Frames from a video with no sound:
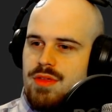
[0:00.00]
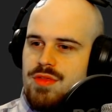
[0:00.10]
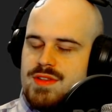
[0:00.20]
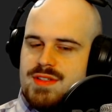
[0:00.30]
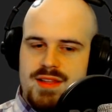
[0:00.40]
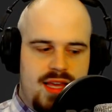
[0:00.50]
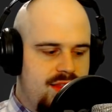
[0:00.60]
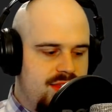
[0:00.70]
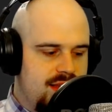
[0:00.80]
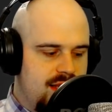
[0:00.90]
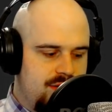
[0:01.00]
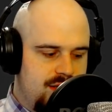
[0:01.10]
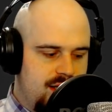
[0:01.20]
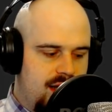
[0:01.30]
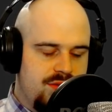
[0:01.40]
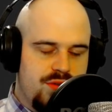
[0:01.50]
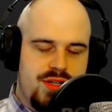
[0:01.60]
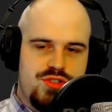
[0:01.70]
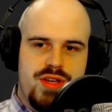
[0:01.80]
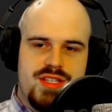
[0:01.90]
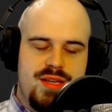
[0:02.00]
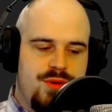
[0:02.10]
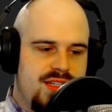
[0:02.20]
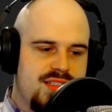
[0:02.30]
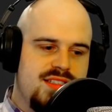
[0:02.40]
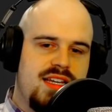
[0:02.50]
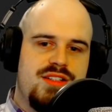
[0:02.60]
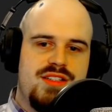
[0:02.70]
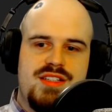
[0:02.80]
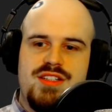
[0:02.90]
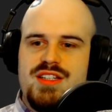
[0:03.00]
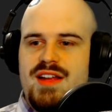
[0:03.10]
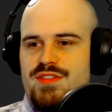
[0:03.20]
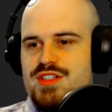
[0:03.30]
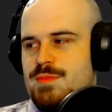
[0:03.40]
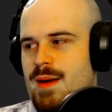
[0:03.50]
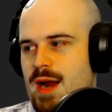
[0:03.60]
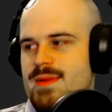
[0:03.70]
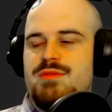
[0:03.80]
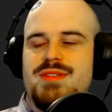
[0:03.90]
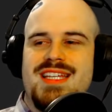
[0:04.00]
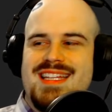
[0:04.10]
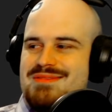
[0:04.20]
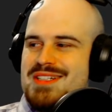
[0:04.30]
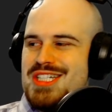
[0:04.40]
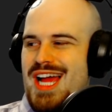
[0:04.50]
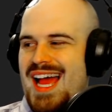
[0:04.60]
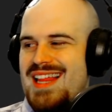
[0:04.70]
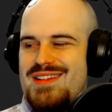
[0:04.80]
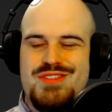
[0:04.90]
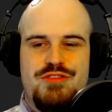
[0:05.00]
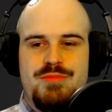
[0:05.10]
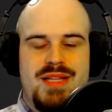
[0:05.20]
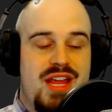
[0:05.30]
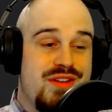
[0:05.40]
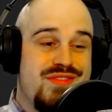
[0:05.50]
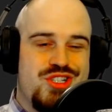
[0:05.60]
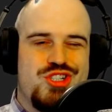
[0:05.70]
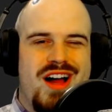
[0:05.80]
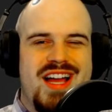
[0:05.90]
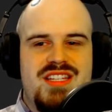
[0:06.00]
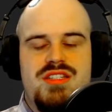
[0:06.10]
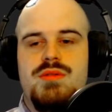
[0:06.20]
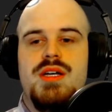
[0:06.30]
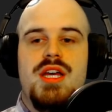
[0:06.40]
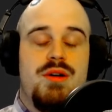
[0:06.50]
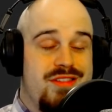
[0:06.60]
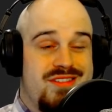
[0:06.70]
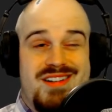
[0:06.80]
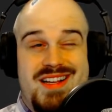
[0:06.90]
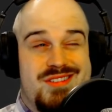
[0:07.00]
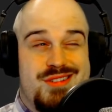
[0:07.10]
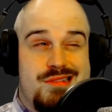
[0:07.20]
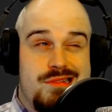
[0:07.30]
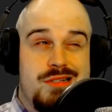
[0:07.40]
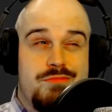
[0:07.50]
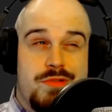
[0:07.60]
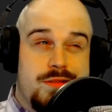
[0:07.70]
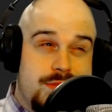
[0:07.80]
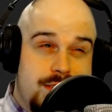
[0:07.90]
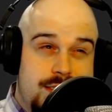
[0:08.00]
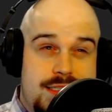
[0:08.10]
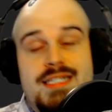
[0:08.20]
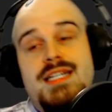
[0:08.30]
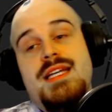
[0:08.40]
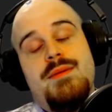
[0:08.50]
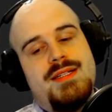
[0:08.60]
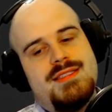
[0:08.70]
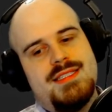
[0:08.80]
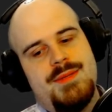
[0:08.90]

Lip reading: it's not the kind of thing that, although I enjoy it somewhat, it couldn't never inspire me to really reach a high level of play, or even try to. Whether or not I actually could, probably not. But